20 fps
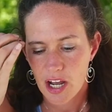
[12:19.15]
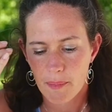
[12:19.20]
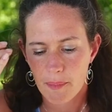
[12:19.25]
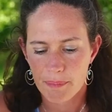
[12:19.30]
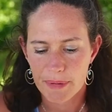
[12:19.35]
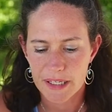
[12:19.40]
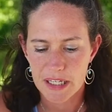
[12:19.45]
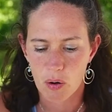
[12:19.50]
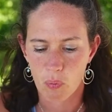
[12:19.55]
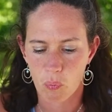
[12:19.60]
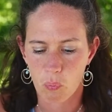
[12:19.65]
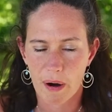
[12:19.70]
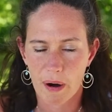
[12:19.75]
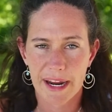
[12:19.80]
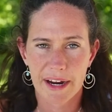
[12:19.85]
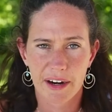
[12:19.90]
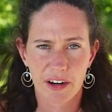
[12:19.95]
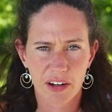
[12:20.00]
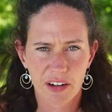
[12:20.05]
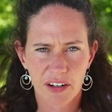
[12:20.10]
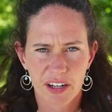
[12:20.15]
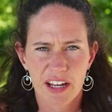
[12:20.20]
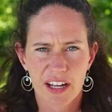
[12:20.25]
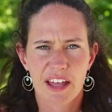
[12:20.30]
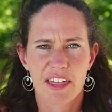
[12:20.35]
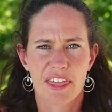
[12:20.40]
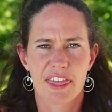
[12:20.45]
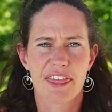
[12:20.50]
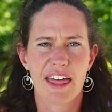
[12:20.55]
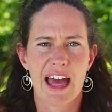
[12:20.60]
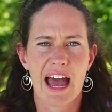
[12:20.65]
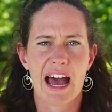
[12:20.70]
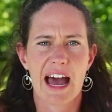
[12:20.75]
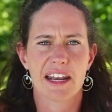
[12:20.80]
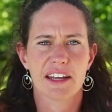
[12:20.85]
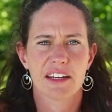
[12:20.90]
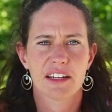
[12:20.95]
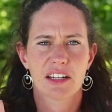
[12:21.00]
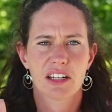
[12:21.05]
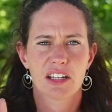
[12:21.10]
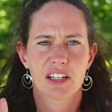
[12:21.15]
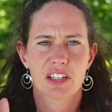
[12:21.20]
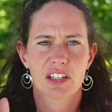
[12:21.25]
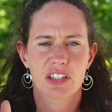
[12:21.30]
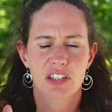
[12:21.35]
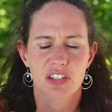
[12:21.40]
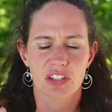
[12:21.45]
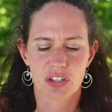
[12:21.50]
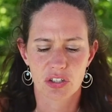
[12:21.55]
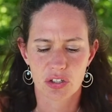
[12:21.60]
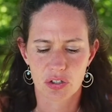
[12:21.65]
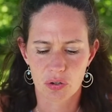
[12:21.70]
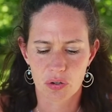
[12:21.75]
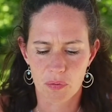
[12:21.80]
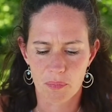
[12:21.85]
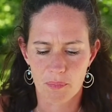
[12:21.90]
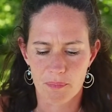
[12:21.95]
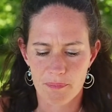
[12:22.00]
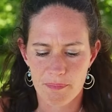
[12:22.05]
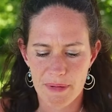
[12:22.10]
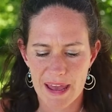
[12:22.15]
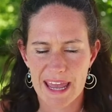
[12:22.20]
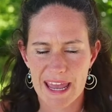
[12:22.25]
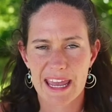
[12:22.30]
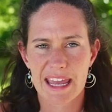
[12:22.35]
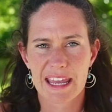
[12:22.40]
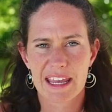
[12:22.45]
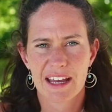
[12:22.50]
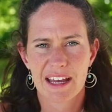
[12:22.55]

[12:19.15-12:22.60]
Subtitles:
be aware that you may